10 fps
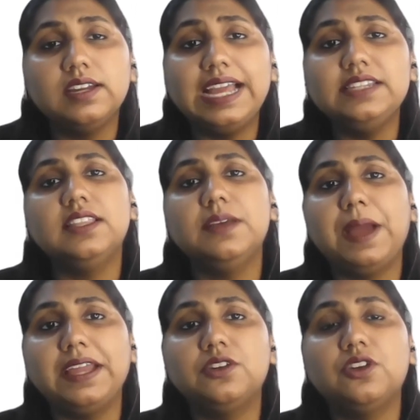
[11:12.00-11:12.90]
right? They
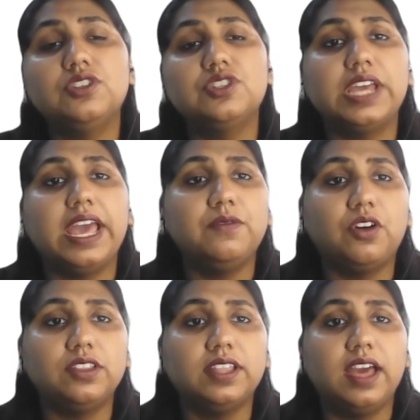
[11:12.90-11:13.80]
might not share
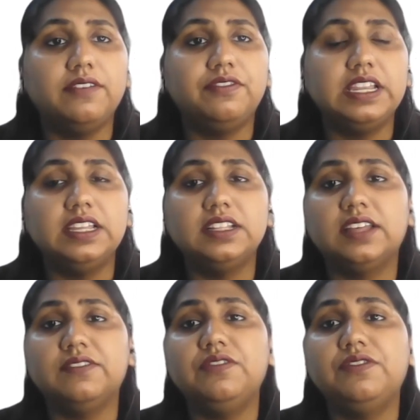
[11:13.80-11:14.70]
what they are feeling.
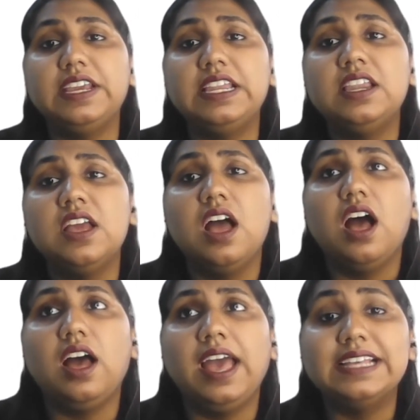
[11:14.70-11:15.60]
They will feel
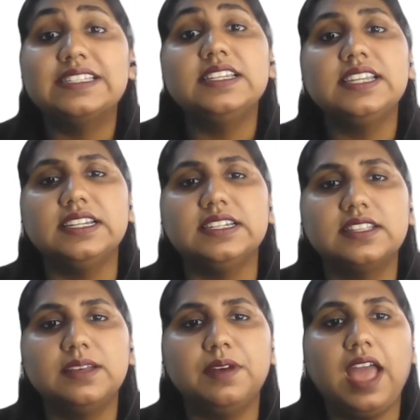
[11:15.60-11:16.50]
hesitant.
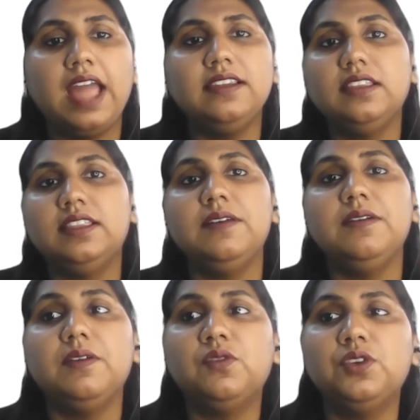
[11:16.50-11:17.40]
They
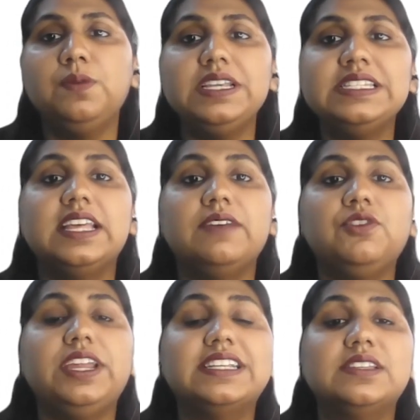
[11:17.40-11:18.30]

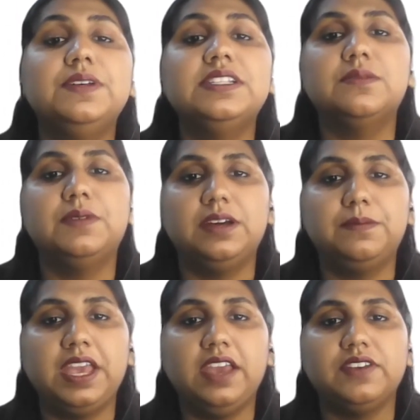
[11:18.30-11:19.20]
would exhibit similar
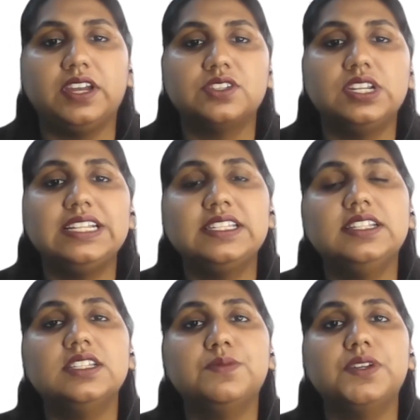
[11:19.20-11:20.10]
behavior. So let's
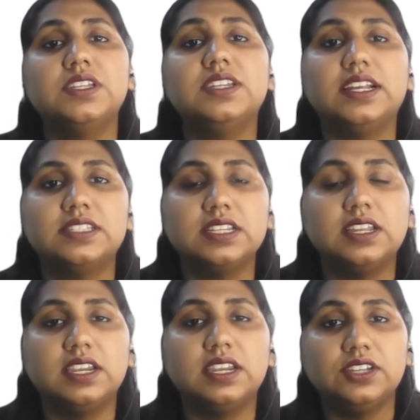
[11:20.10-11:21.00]
say this person gets in
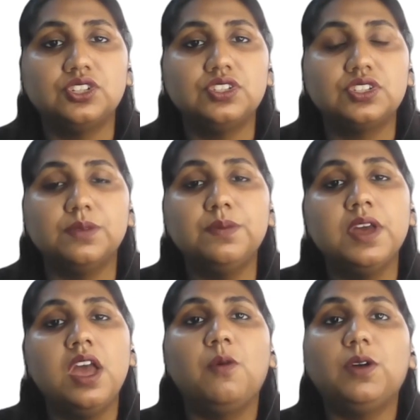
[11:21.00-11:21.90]
a relationship.
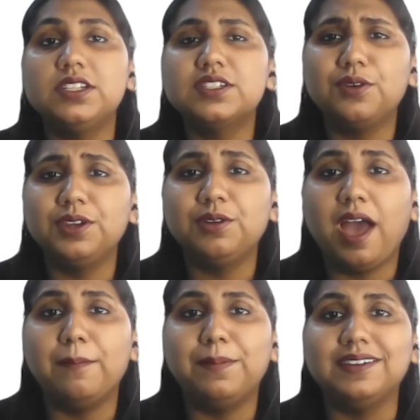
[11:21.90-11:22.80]
What is going to
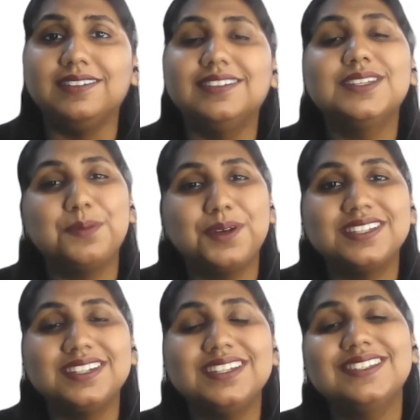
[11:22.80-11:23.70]
happen? This
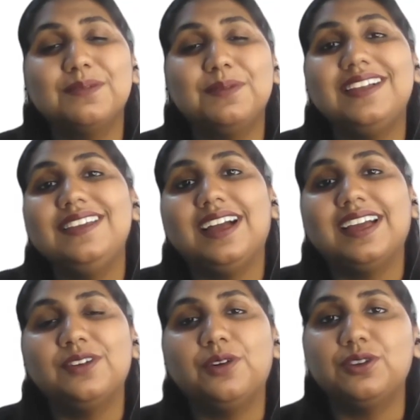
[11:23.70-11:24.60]
person is similarly
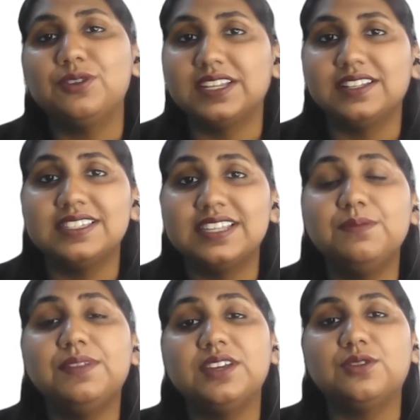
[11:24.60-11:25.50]
again going to say the
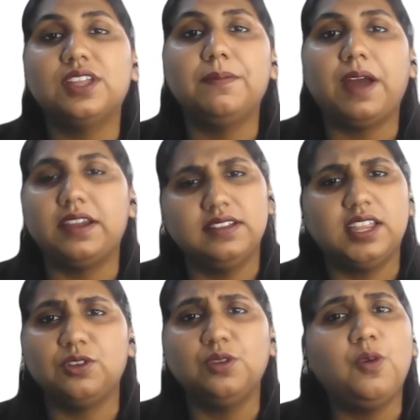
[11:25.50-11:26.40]
same thing to their partner,
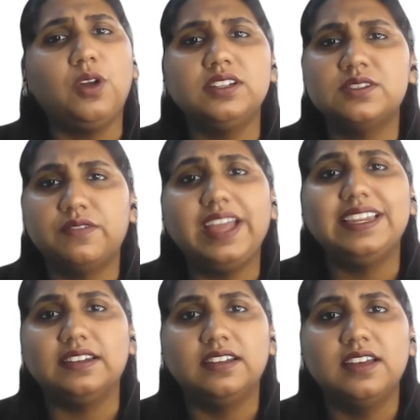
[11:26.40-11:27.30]
that, you know what, it's
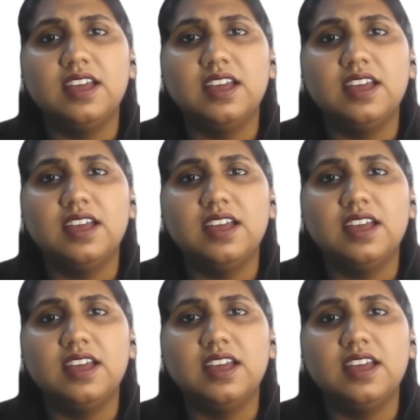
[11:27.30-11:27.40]
fine.